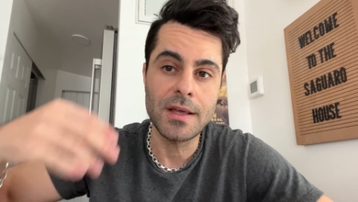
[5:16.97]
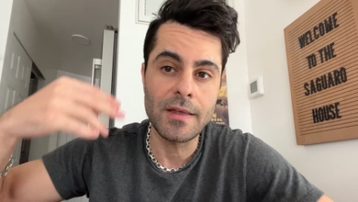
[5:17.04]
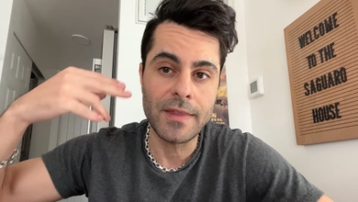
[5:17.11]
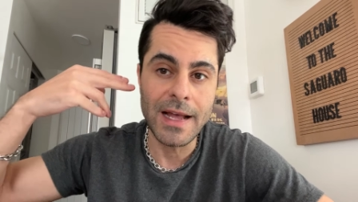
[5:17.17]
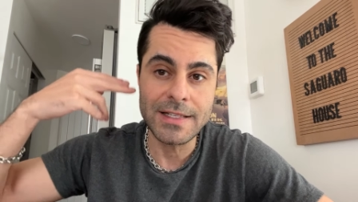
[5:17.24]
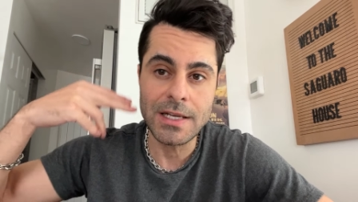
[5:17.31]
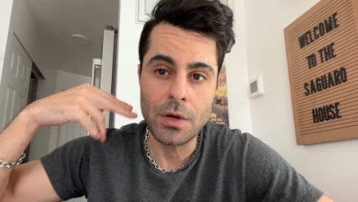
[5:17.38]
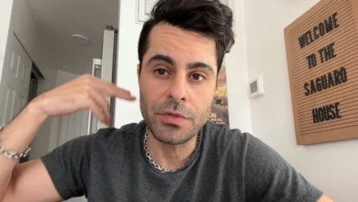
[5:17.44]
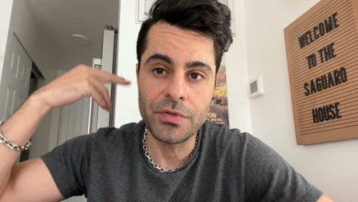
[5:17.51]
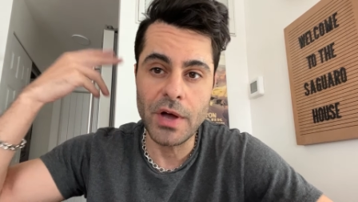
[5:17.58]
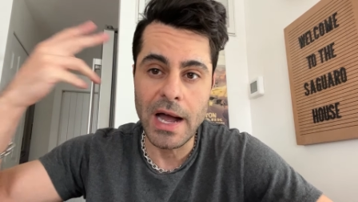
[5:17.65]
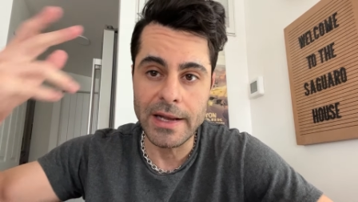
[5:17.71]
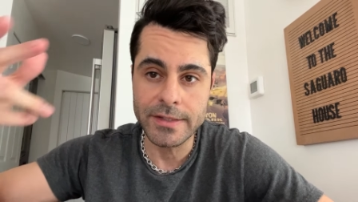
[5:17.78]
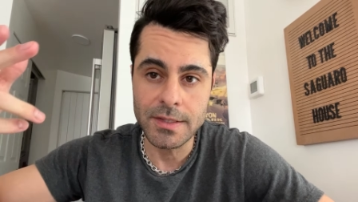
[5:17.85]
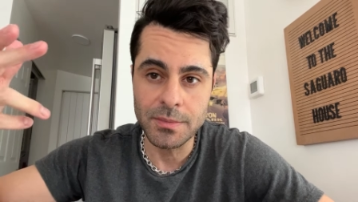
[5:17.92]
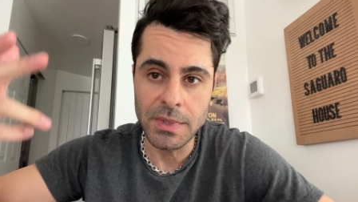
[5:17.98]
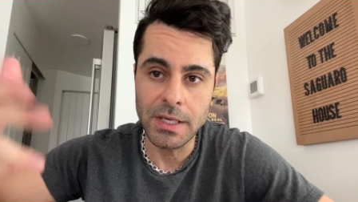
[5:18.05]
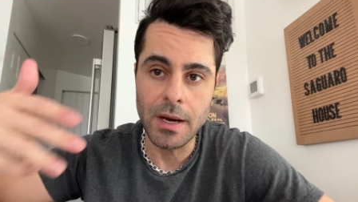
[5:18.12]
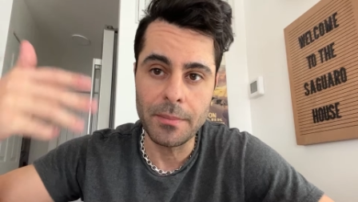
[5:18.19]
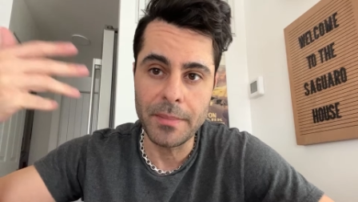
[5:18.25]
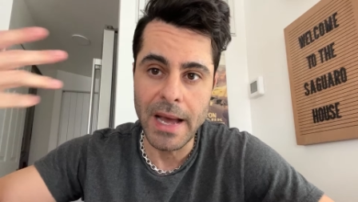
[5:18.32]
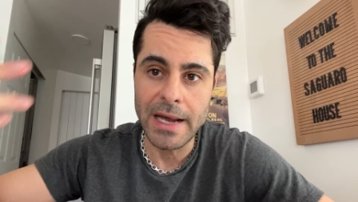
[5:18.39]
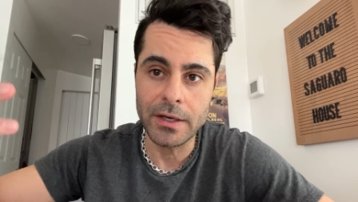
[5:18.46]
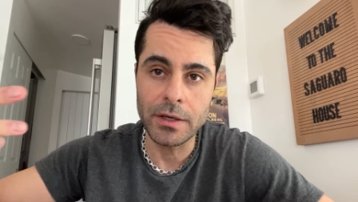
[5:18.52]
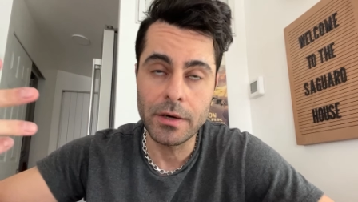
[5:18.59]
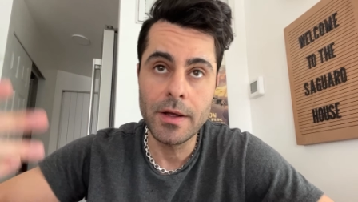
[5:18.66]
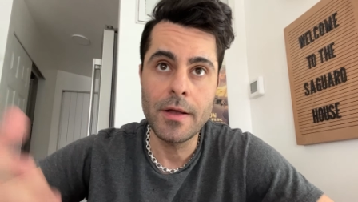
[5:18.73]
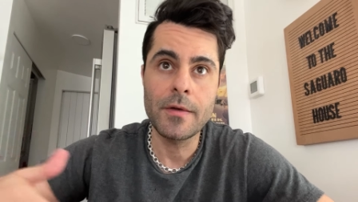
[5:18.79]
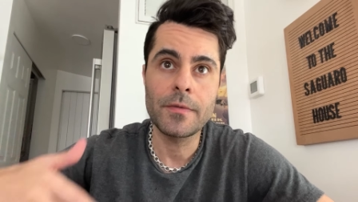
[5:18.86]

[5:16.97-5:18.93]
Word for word: And that's how thoughts become matter.